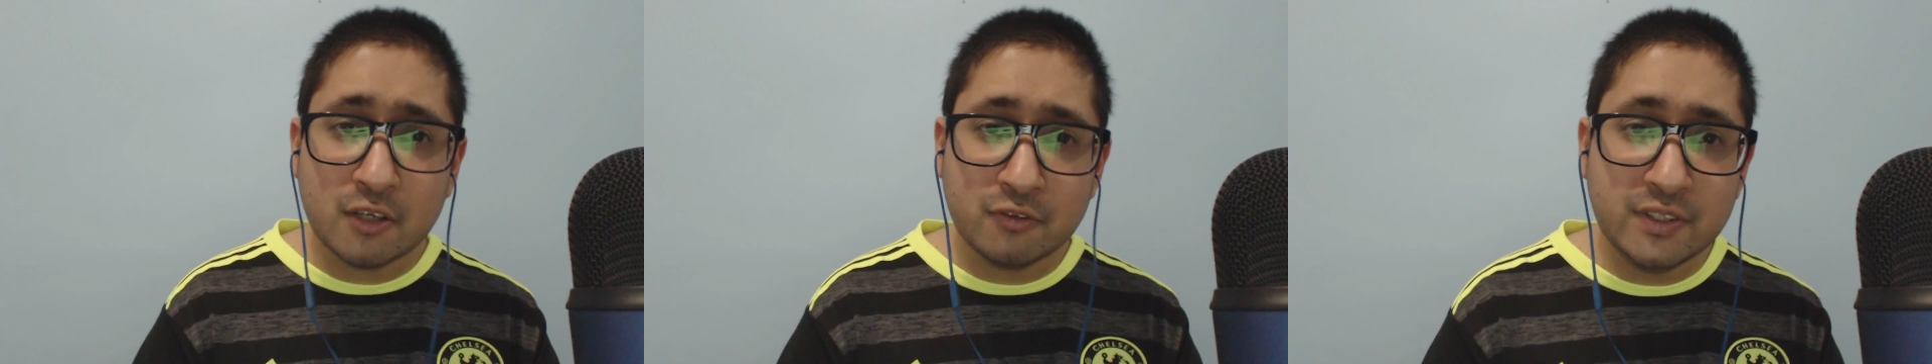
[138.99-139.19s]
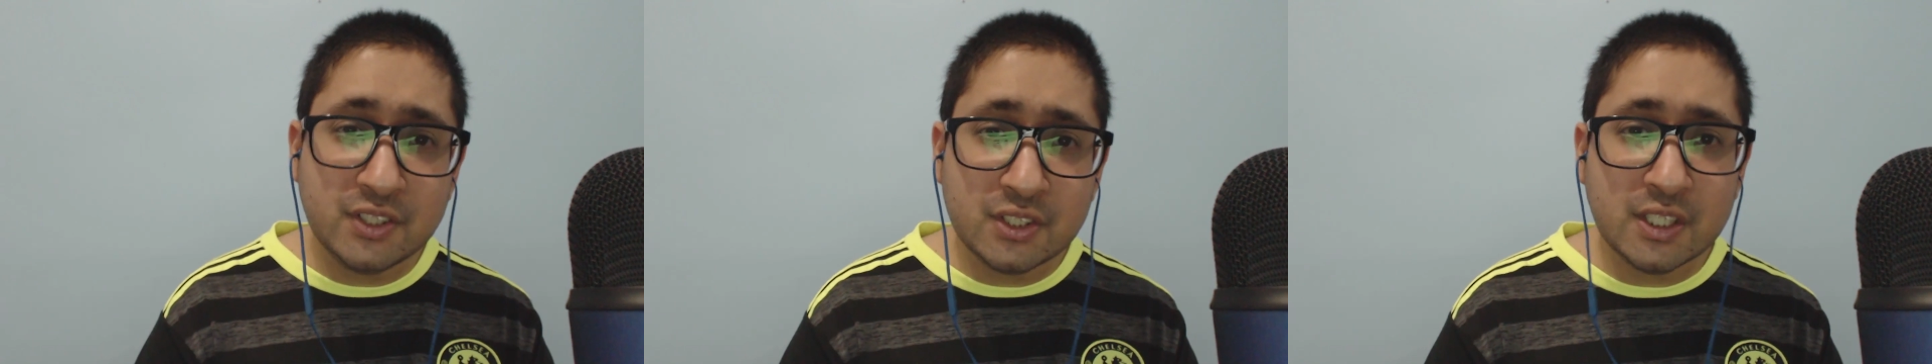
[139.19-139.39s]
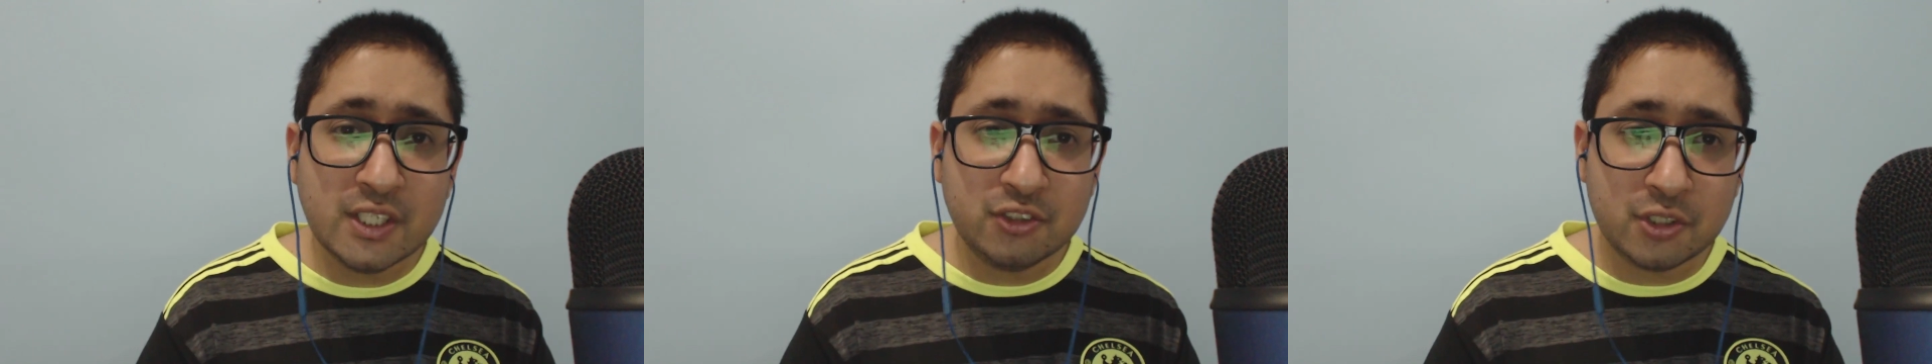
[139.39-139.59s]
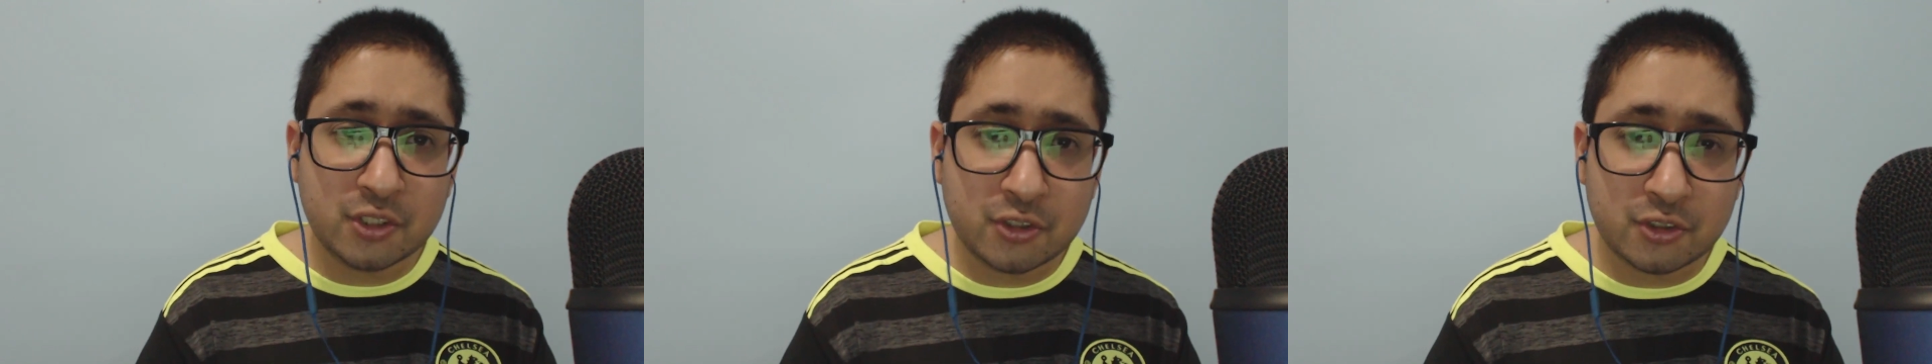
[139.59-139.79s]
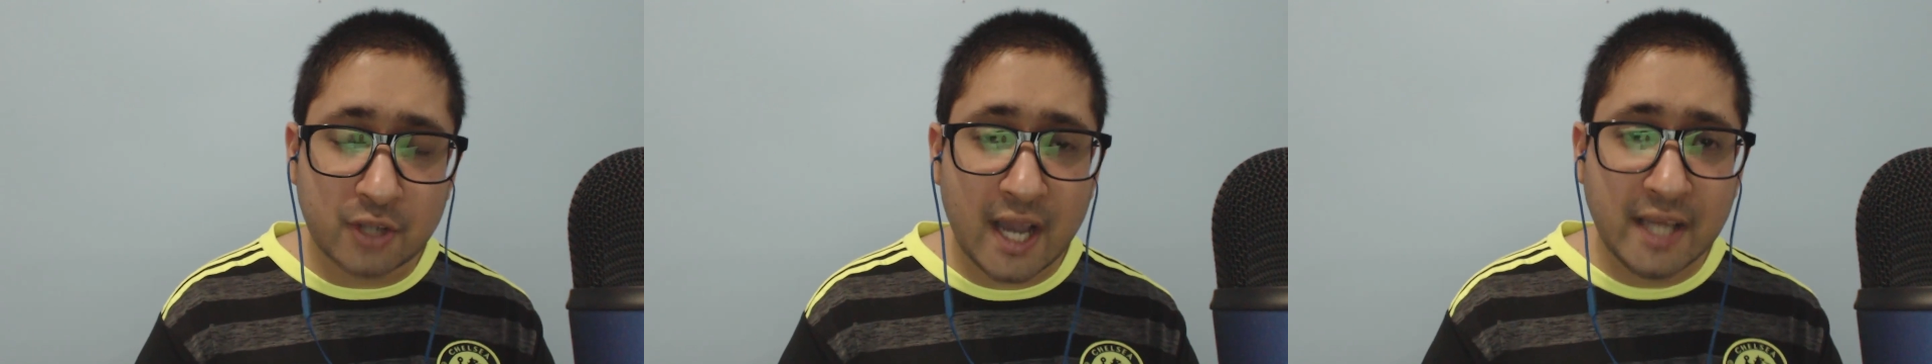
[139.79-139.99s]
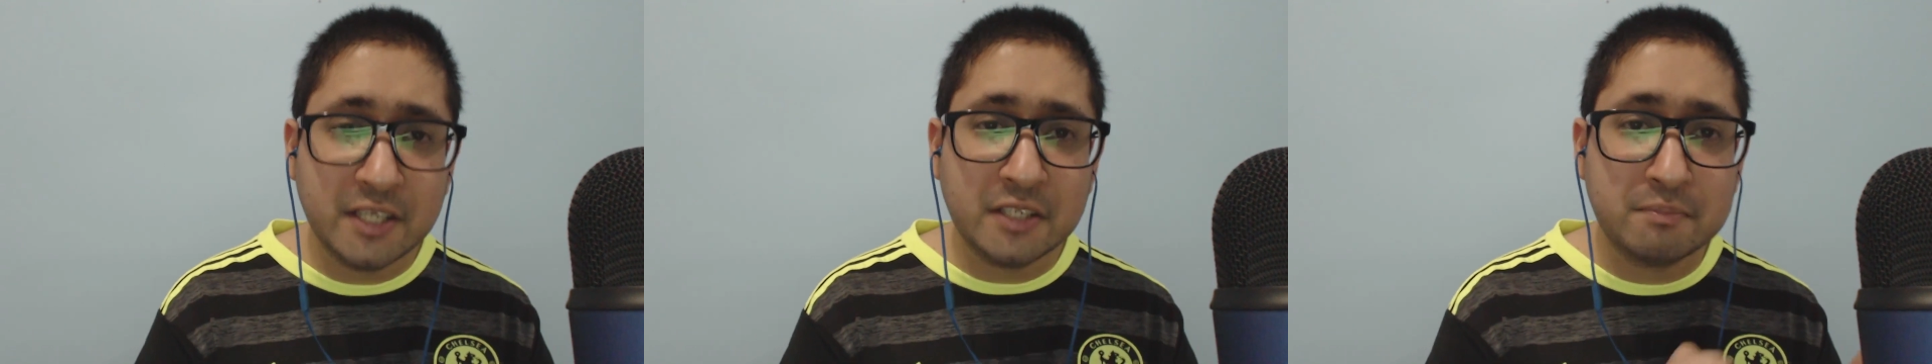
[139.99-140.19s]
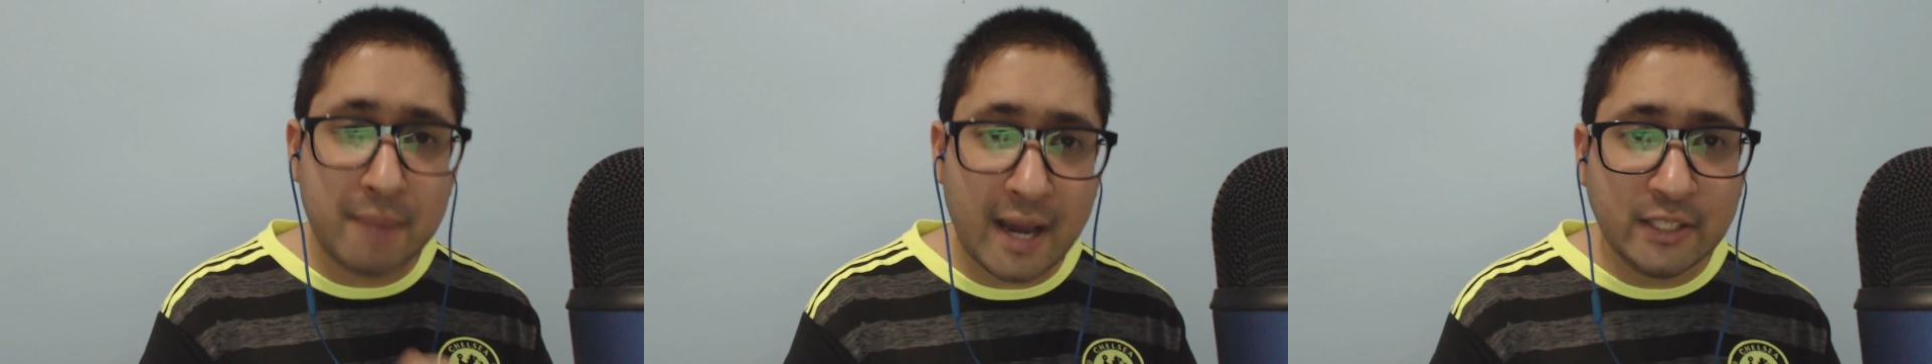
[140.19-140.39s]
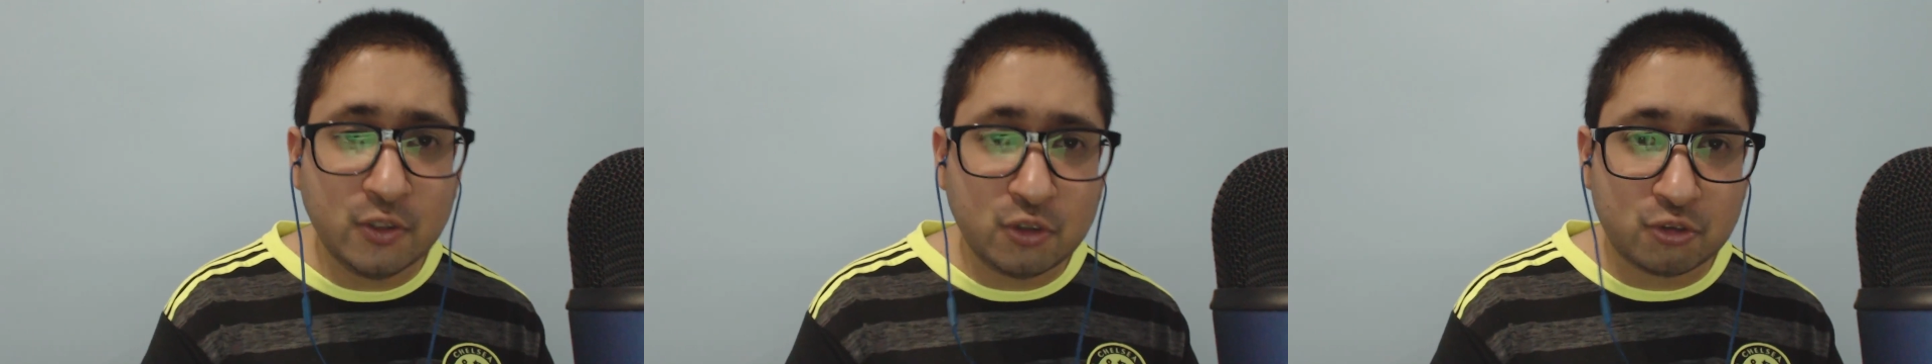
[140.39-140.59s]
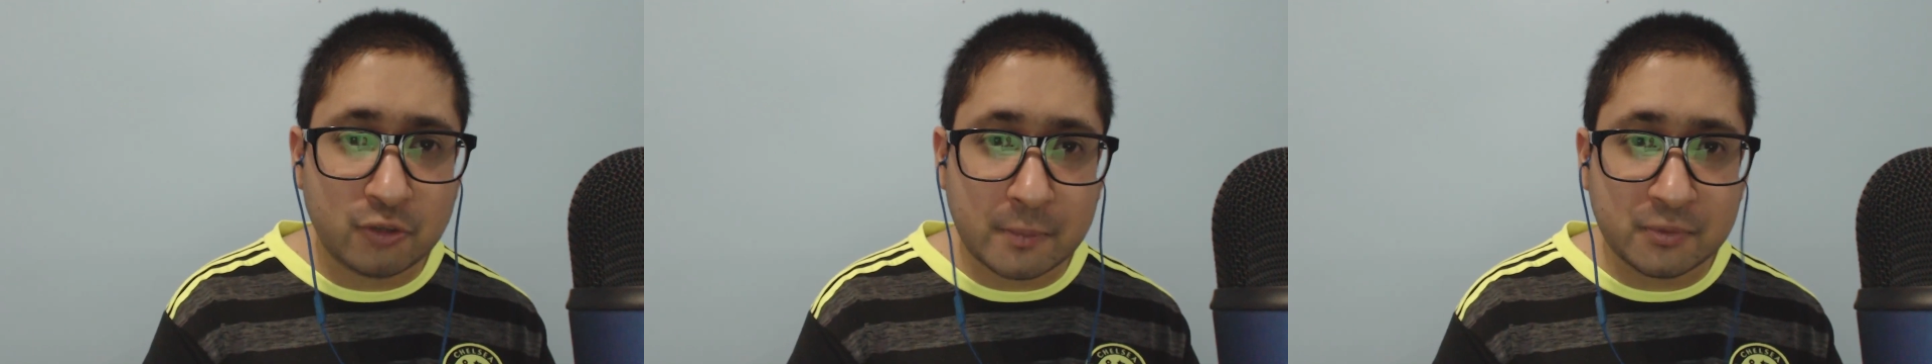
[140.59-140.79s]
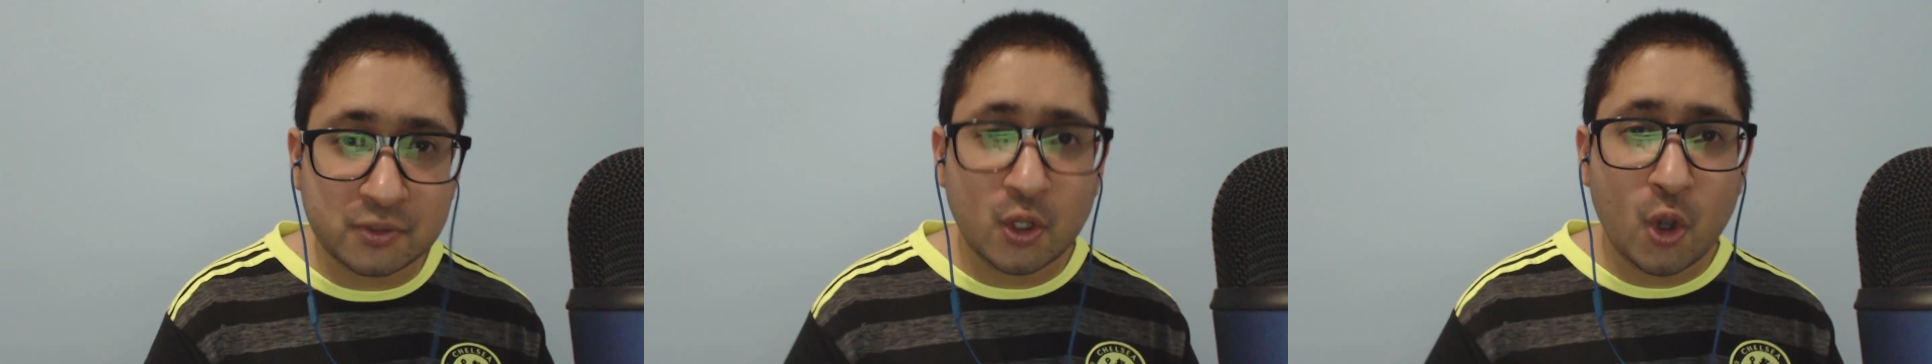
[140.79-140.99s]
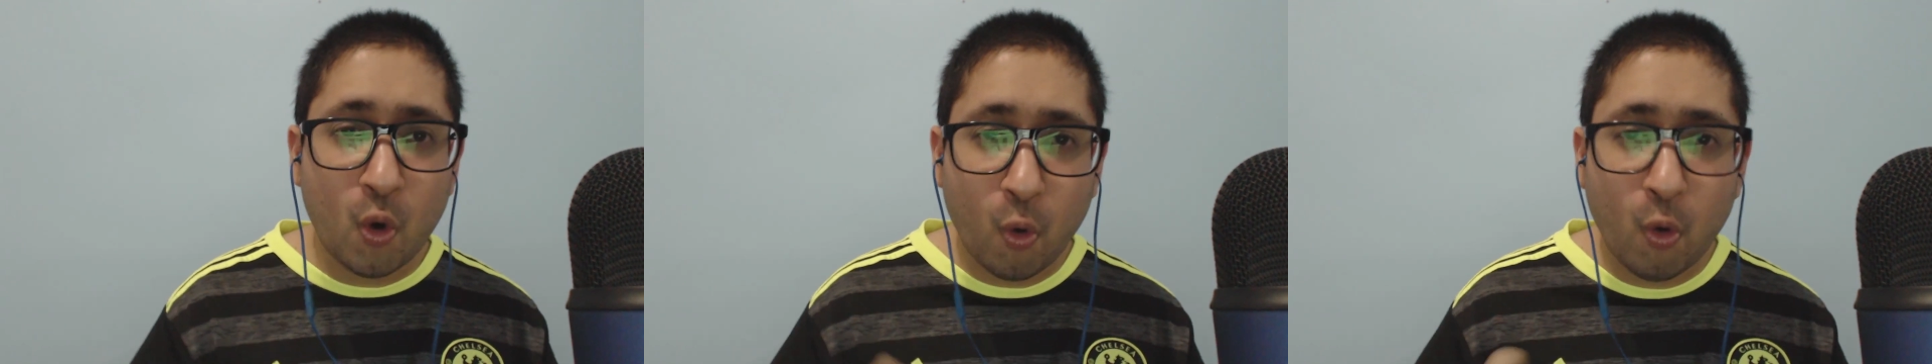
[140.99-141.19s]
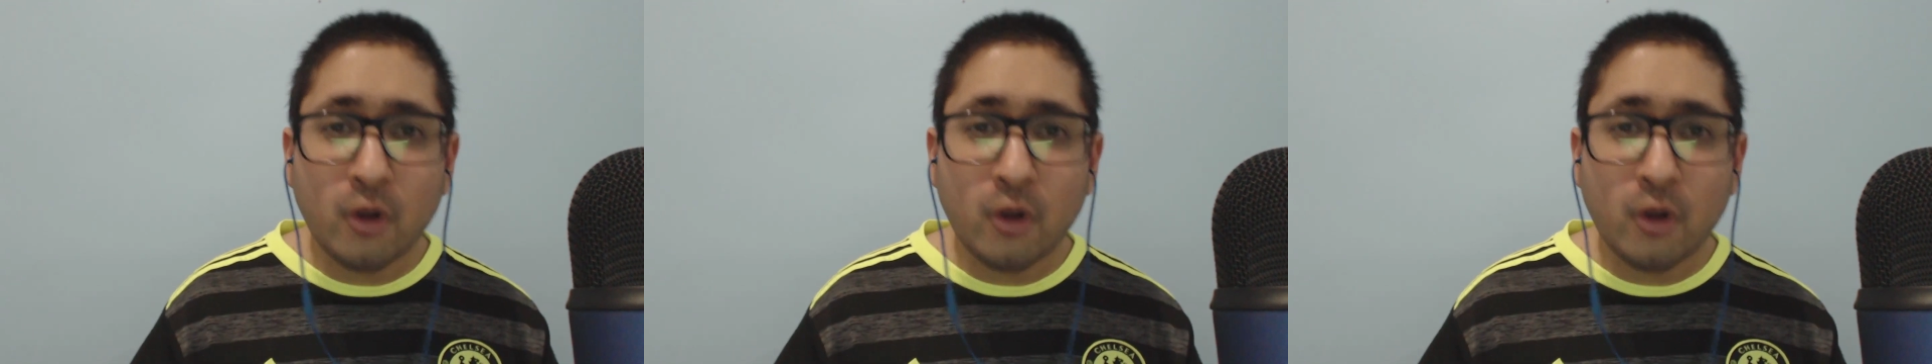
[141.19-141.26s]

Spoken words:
researching Quranic manuscripts